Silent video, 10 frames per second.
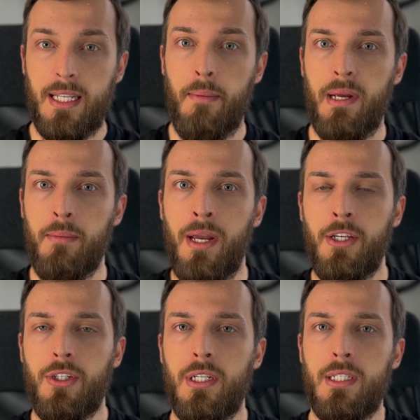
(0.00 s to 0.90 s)
some
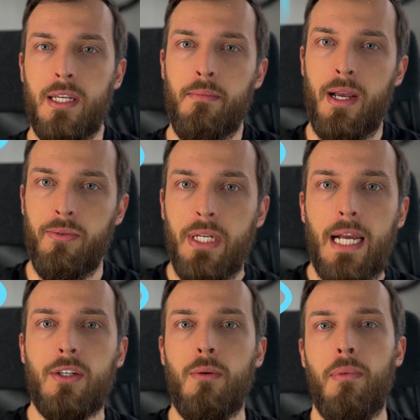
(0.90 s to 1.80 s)
animations in my
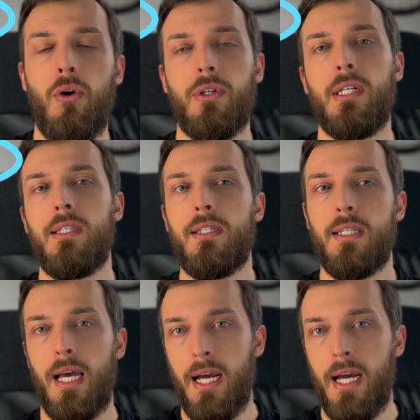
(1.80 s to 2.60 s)
React components.